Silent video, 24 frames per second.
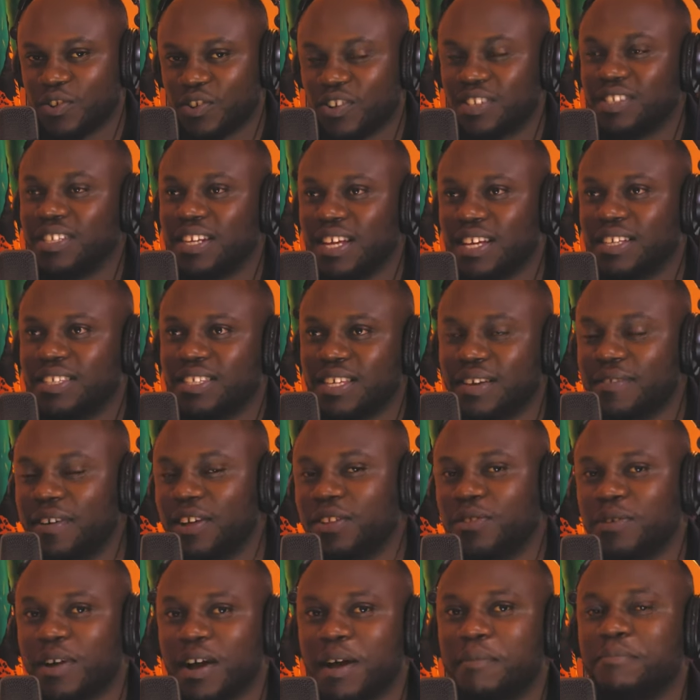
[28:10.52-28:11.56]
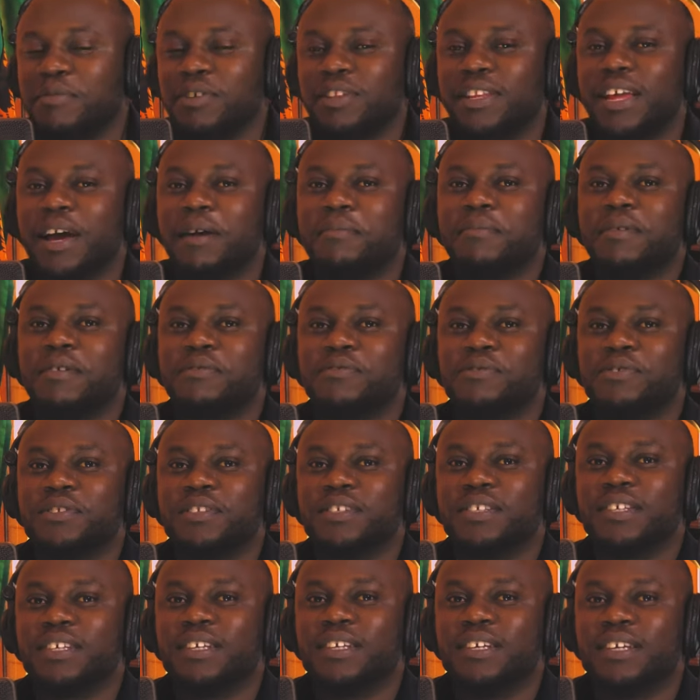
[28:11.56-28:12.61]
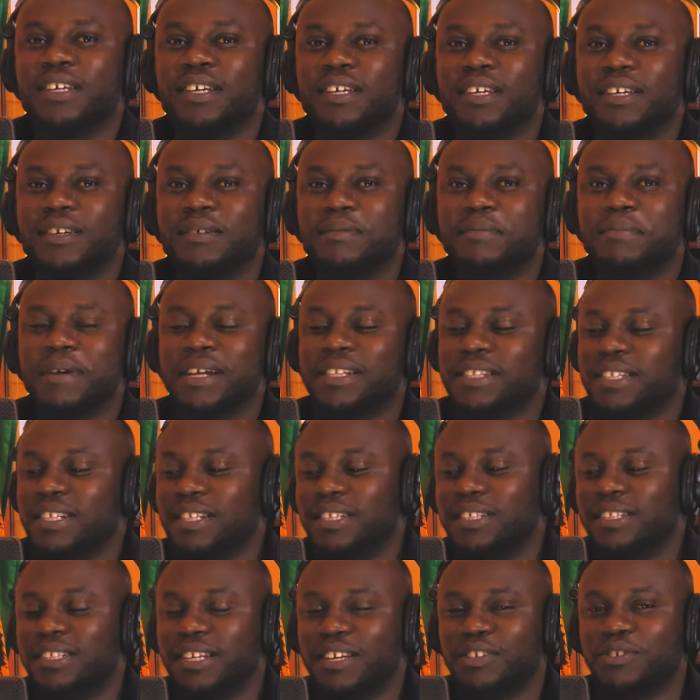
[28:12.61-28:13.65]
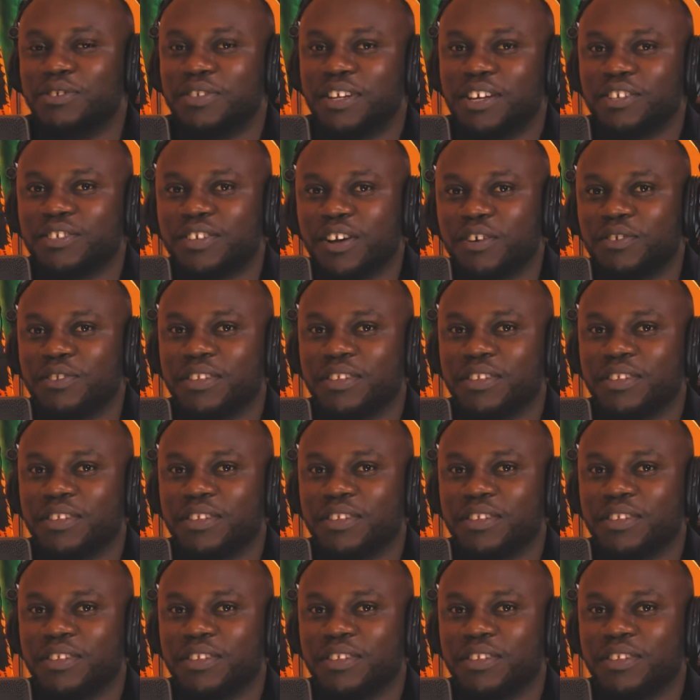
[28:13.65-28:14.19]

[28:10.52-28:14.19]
So not next year, but talking about double foot. But in a schedule, you know,